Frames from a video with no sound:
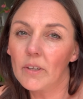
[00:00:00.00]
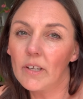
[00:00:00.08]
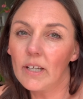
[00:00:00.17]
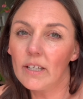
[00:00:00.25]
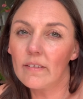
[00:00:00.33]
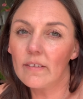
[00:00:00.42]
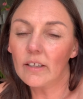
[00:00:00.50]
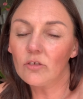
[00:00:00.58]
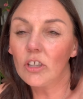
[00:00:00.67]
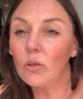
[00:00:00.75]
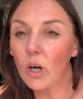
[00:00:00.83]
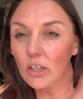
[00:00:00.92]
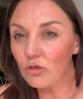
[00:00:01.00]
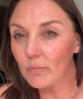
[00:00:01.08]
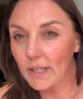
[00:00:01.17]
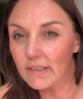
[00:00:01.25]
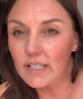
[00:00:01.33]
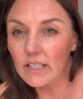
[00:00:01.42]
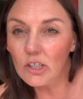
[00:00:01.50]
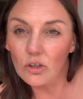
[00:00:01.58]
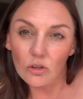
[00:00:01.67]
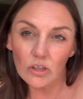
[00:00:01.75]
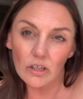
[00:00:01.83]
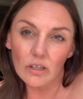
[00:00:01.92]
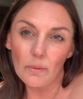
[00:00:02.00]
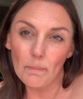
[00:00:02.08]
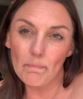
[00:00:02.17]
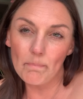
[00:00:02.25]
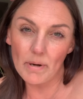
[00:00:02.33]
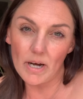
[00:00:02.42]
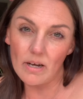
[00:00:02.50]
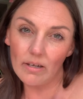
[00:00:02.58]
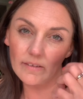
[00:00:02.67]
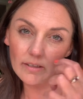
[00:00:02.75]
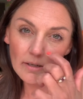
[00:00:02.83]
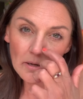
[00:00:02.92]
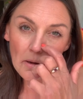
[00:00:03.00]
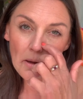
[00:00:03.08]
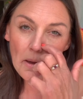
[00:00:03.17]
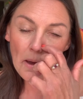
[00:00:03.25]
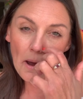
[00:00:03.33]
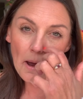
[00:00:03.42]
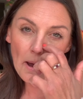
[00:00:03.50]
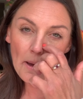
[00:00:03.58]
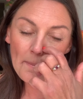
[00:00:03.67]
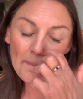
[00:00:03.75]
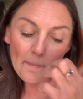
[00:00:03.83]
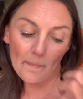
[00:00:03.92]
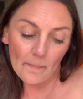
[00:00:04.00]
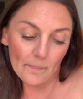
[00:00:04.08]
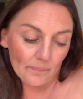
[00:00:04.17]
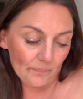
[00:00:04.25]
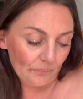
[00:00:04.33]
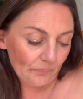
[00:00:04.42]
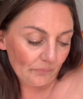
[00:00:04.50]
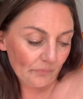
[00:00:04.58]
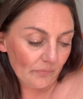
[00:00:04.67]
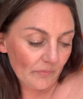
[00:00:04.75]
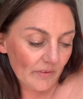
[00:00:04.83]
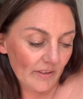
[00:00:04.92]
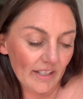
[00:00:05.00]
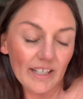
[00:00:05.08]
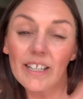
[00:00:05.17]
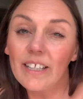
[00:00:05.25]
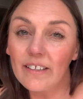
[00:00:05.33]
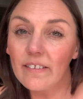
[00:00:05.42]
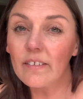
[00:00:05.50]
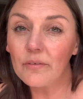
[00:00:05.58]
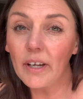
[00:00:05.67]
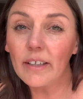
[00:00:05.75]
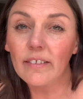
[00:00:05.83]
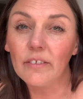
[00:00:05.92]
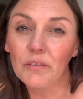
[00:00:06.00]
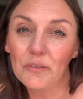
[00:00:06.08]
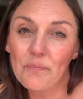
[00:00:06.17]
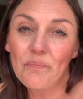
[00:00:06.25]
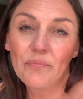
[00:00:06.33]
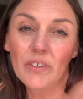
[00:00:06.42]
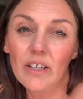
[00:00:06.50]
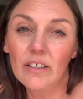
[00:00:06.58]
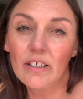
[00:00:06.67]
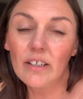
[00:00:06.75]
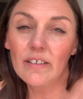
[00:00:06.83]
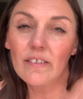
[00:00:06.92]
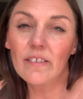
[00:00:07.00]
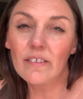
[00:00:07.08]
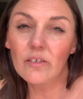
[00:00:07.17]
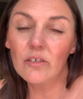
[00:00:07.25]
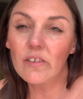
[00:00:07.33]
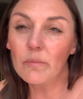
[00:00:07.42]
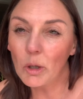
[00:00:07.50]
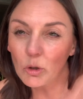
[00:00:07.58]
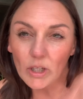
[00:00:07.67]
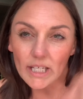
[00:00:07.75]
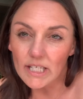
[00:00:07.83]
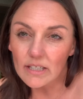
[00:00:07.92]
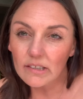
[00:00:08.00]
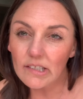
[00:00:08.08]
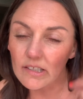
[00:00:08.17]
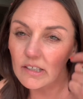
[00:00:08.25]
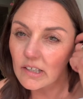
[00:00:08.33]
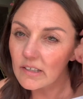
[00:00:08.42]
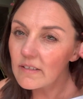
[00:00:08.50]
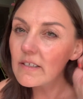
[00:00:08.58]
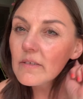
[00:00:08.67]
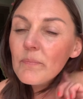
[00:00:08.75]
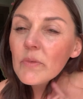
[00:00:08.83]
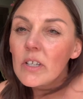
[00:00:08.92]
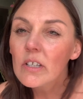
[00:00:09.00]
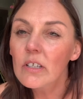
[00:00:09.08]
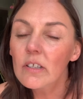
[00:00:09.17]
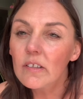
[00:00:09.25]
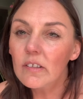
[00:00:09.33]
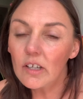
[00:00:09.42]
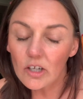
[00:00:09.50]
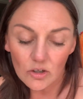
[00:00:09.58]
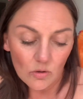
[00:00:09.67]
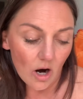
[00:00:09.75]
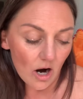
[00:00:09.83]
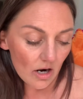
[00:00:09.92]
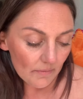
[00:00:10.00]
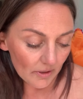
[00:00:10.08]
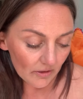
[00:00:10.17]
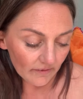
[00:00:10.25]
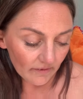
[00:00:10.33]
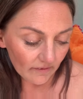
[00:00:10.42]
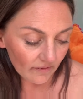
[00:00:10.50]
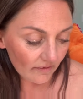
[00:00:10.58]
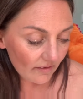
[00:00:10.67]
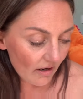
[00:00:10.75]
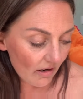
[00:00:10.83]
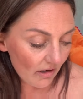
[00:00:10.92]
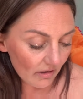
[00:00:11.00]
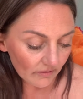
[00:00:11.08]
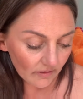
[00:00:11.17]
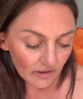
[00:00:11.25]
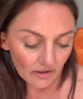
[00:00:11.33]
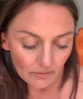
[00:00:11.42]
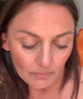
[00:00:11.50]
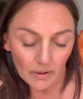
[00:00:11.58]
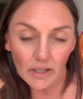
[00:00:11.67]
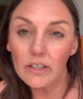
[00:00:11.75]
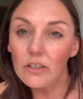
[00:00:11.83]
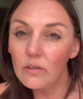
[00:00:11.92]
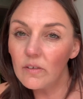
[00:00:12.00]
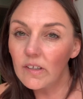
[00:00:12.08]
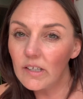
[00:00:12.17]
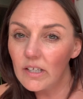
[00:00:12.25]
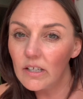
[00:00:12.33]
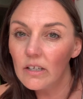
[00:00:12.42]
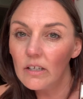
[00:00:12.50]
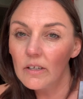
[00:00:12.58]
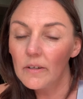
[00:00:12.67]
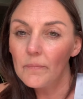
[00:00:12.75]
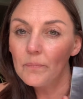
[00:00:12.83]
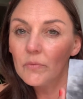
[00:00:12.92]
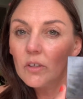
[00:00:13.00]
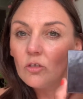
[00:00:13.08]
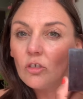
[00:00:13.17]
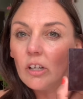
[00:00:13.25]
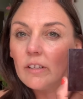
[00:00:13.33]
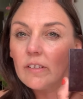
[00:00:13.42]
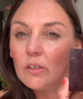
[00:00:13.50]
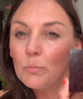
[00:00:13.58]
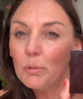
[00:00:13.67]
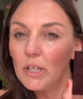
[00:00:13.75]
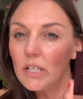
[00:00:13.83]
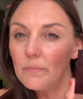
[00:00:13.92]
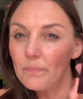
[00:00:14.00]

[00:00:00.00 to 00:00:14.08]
It's actually quite a dramatic look, but it is effective and it's smoky, it's nice. So I'm going to start by using Charlotte Tilbury.